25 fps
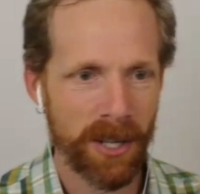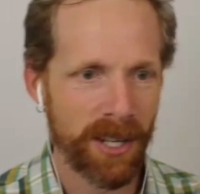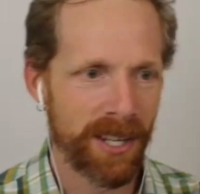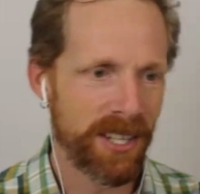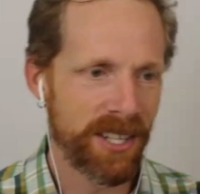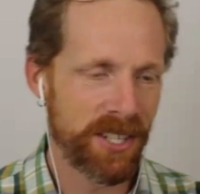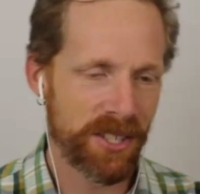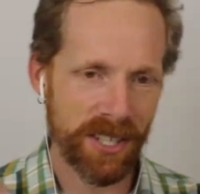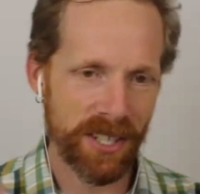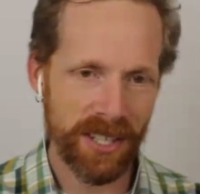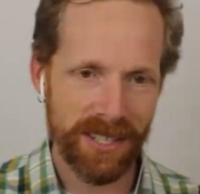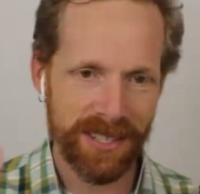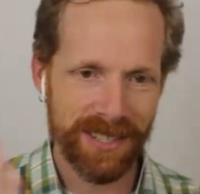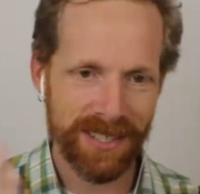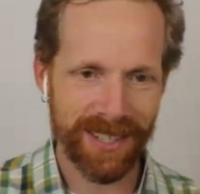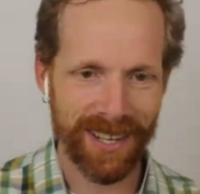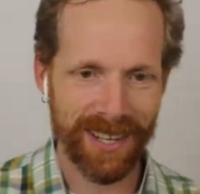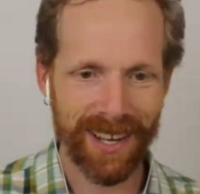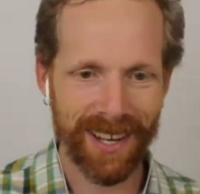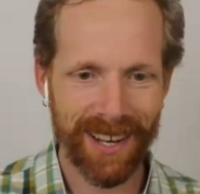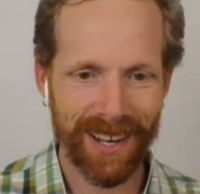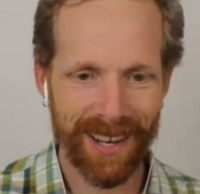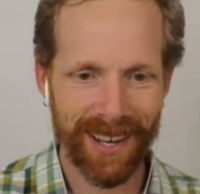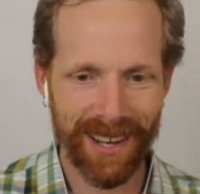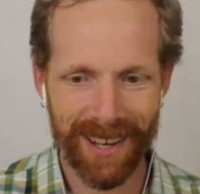She's
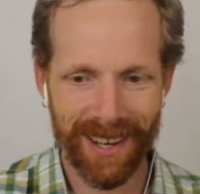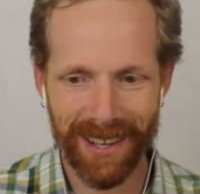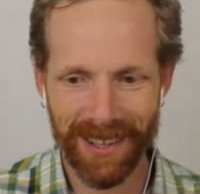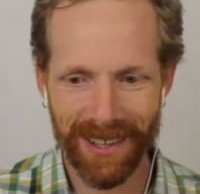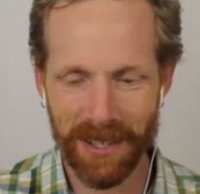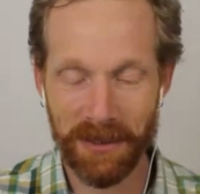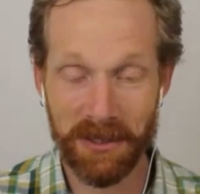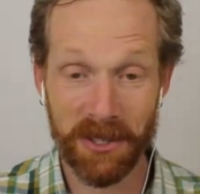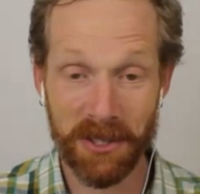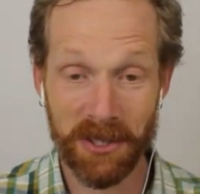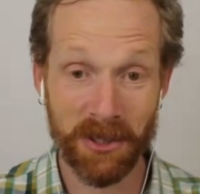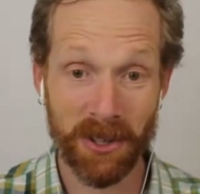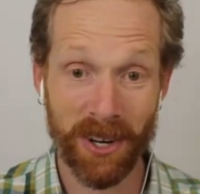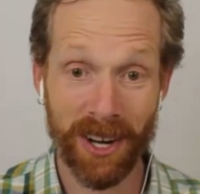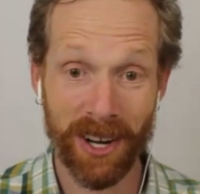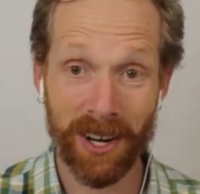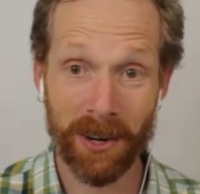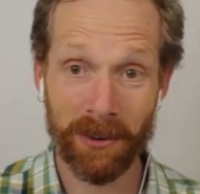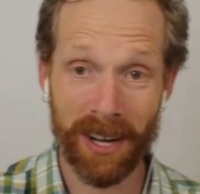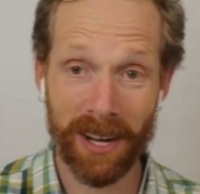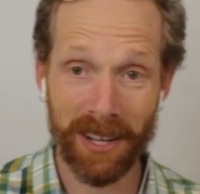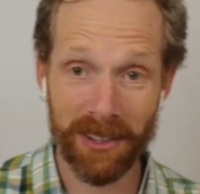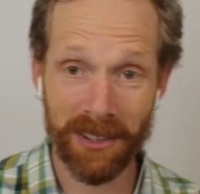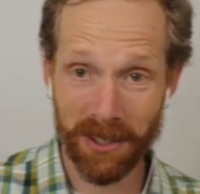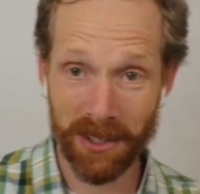lives
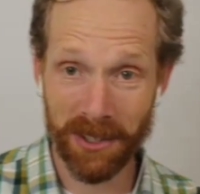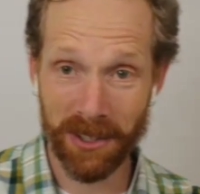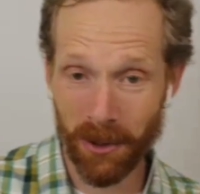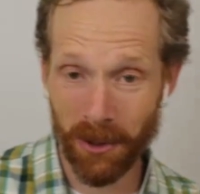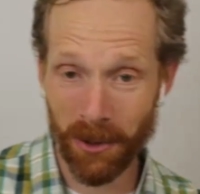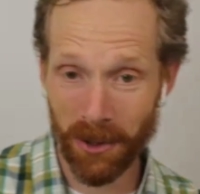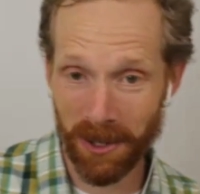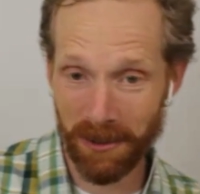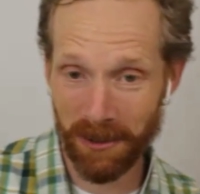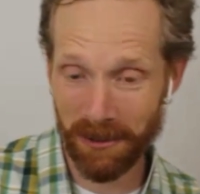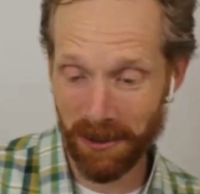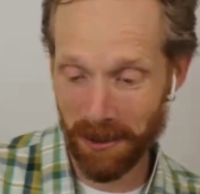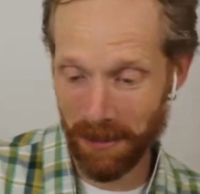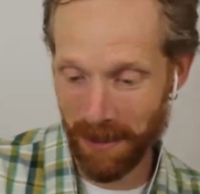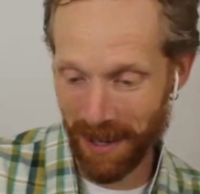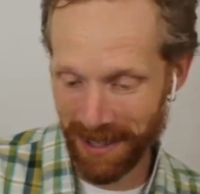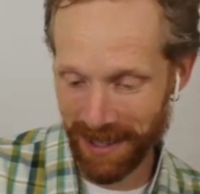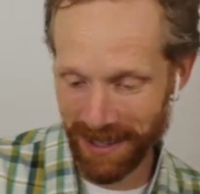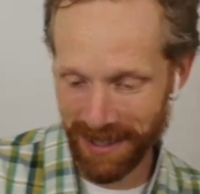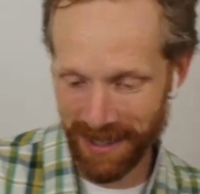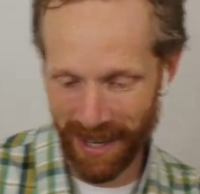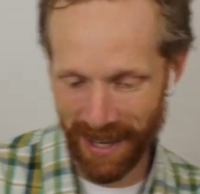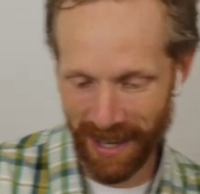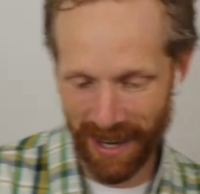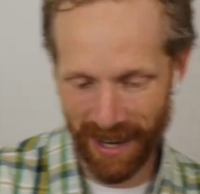around the corner from
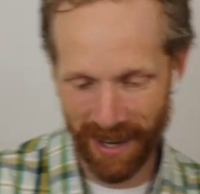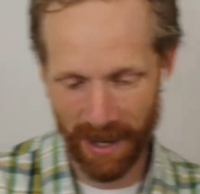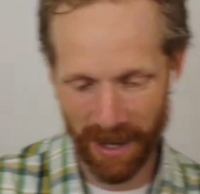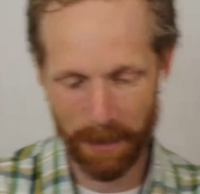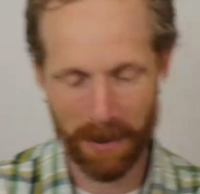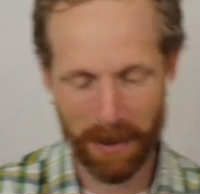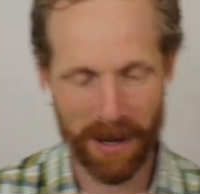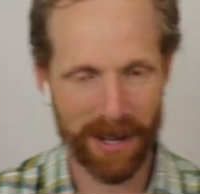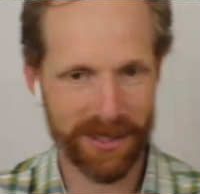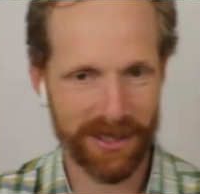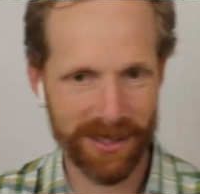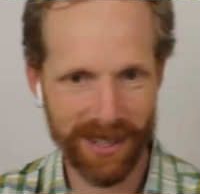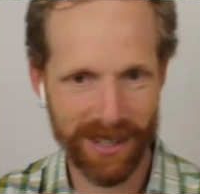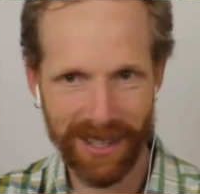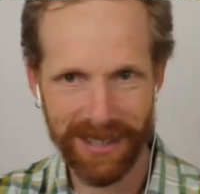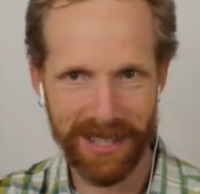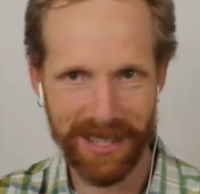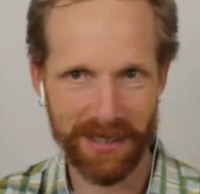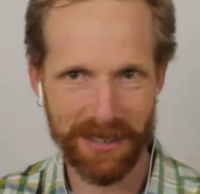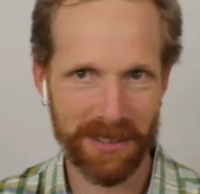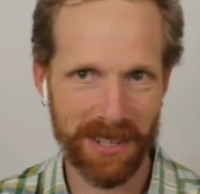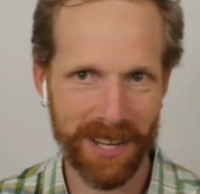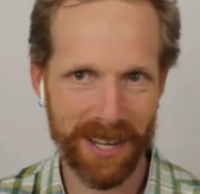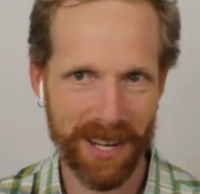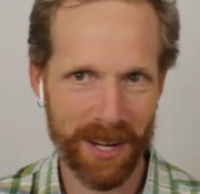us, and I pass her house
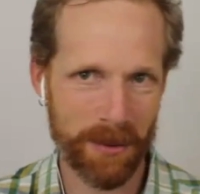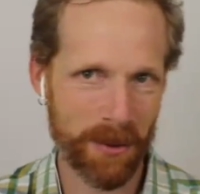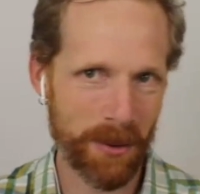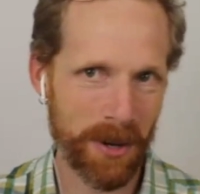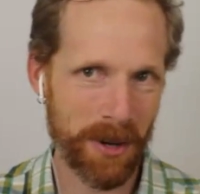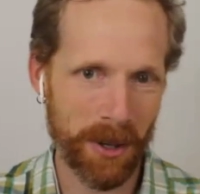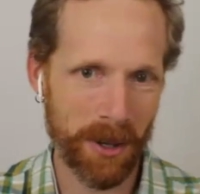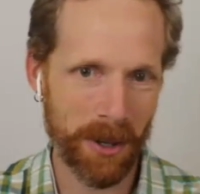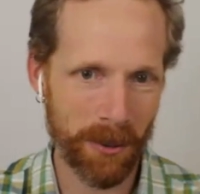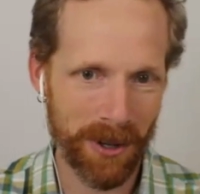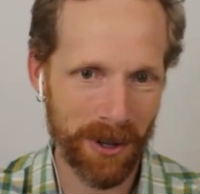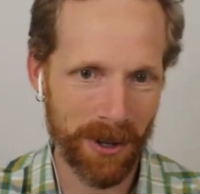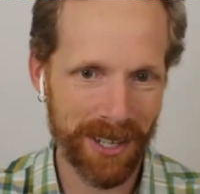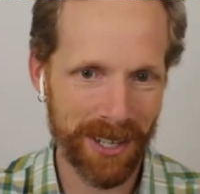every day on my way to work.